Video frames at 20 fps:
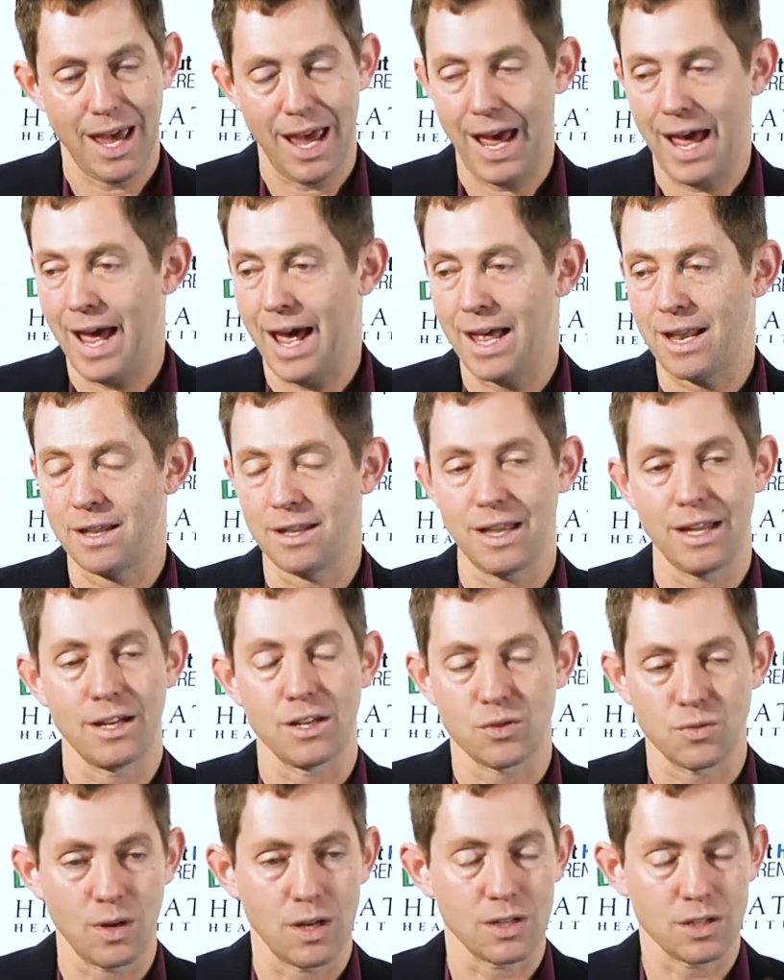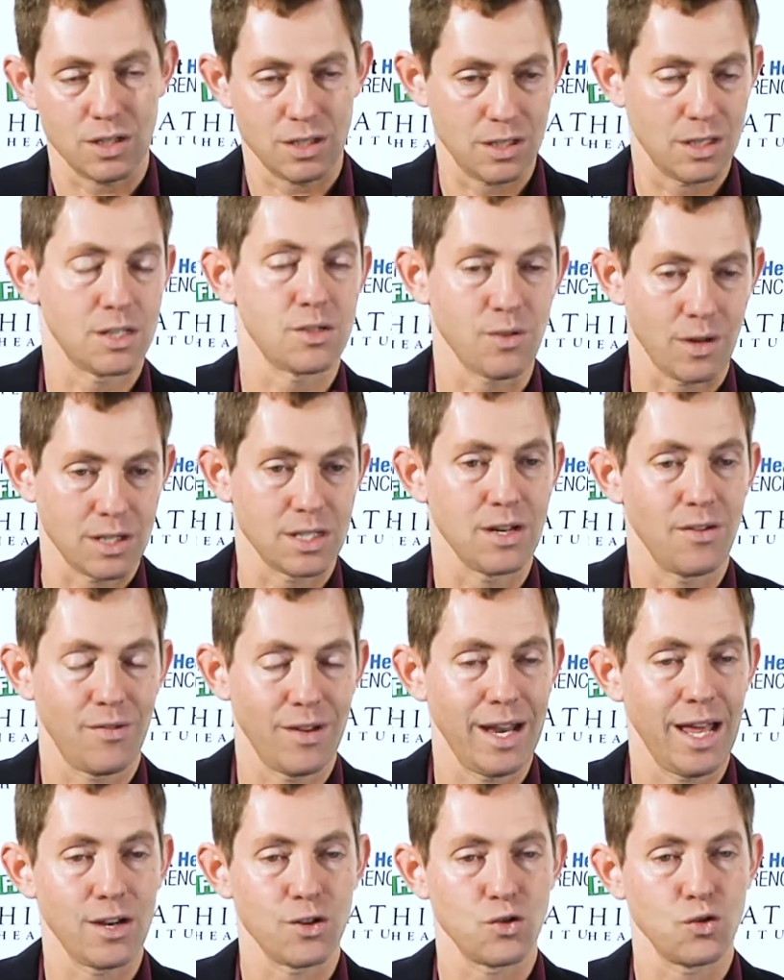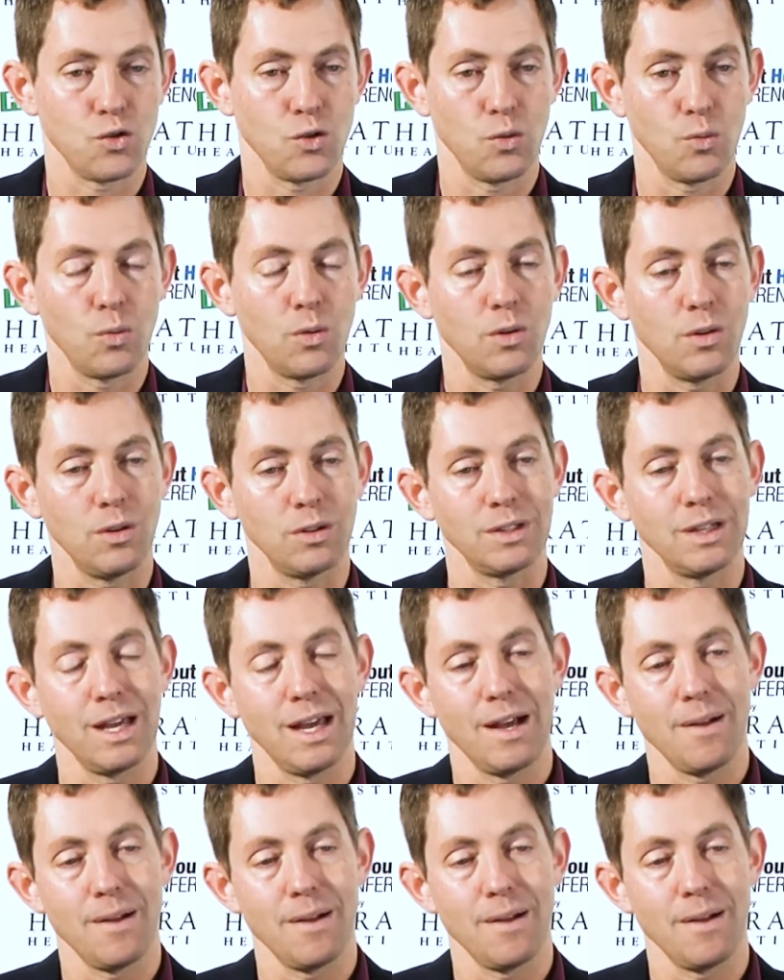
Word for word: And the destru destruction of the natural world